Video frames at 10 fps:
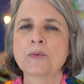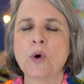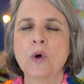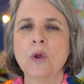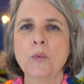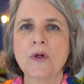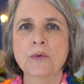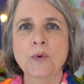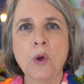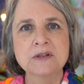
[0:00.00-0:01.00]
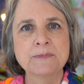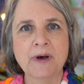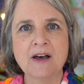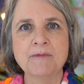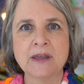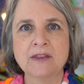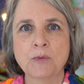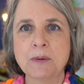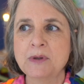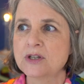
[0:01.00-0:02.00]
role. Well, the roles above me, the
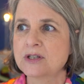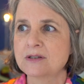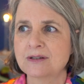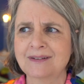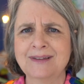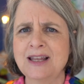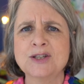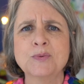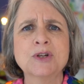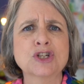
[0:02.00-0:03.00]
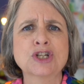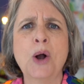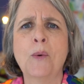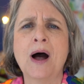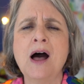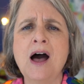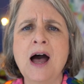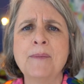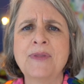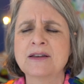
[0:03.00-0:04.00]
women they just wouldn't show
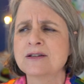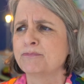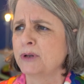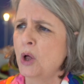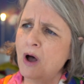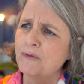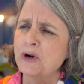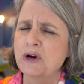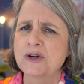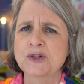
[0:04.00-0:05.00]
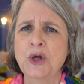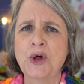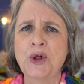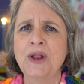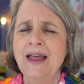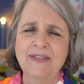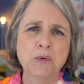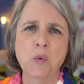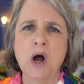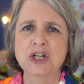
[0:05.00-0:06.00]
up. They'd just blow off rehearsal.
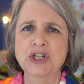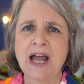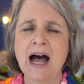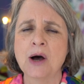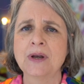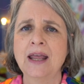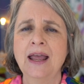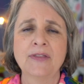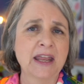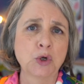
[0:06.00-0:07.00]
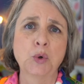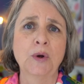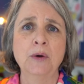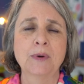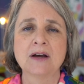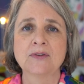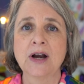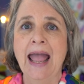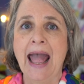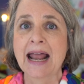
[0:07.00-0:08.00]
They'd wash out. They'd quit,
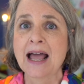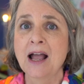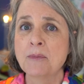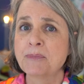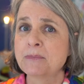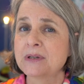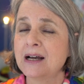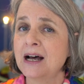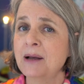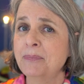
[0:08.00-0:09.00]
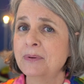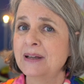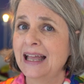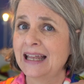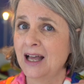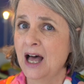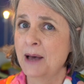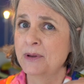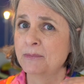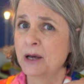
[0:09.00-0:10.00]
whatever. And I got bumped up and
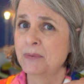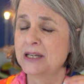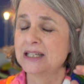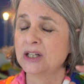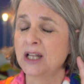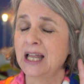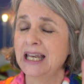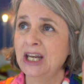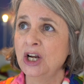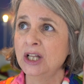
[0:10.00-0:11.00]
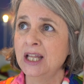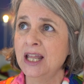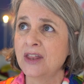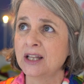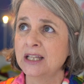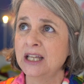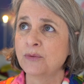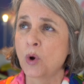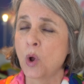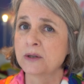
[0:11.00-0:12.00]
up and up until nearly the lead
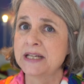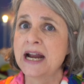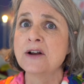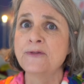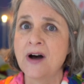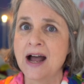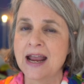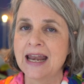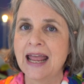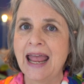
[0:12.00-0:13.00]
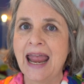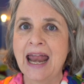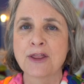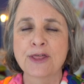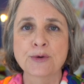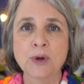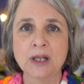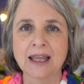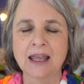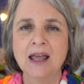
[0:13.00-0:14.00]
role. Terrifying and
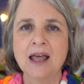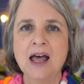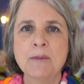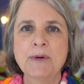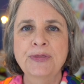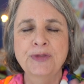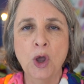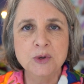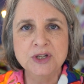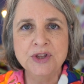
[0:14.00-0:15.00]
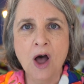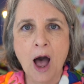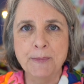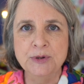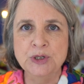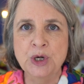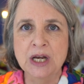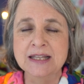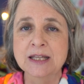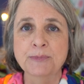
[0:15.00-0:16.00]
thrilling. But those are the
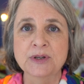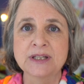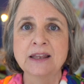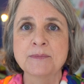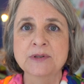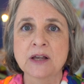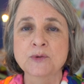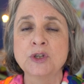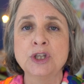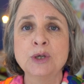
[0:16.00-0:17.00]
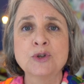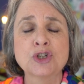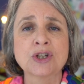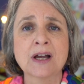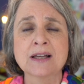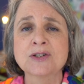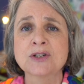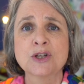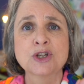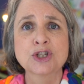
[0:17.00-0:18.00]
opportunities that present themselves when you just
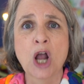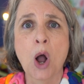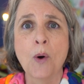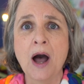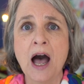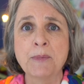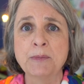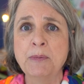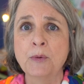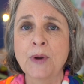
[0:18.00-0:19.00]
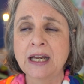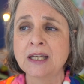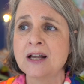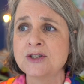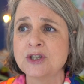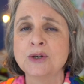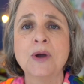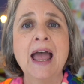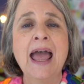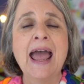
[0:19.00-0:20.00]
show up, when people recognize you
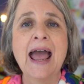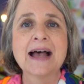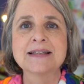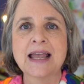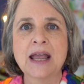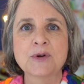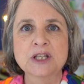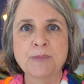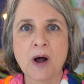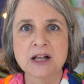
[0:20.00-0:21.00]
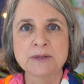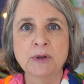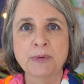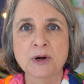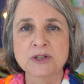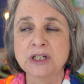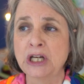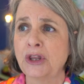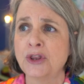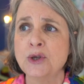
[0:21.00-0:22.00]
as a responsible person, an
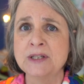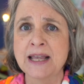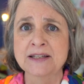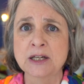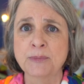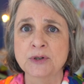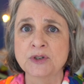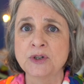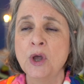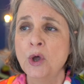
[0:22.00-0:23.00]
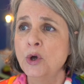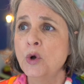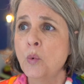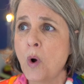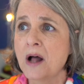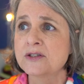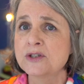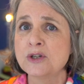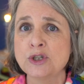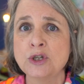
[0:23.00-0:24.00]
enthusiastic person who wants
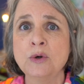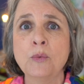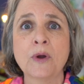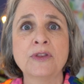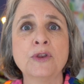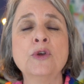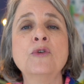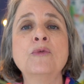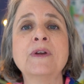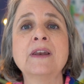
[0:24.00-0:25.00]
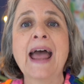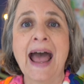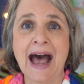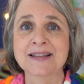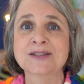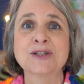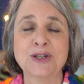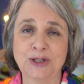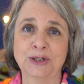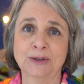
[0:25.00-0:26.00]
to do what you've been asked to
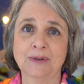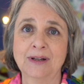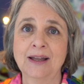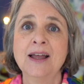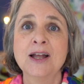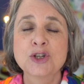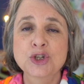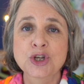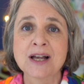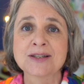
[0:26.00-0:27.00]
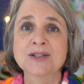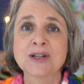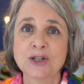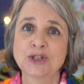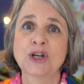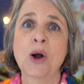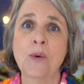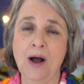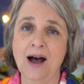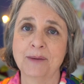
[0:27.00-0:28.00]
do. Just
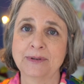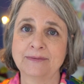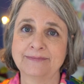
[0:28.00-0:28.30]
show up.